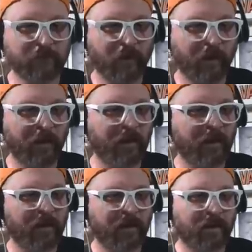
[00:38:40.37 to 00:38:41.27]
Like
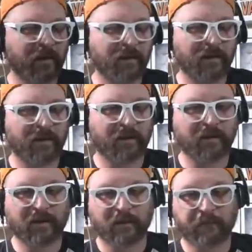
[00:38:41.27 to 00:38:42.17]
lose my
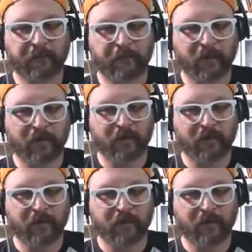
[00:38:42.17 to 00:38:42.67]
number, man.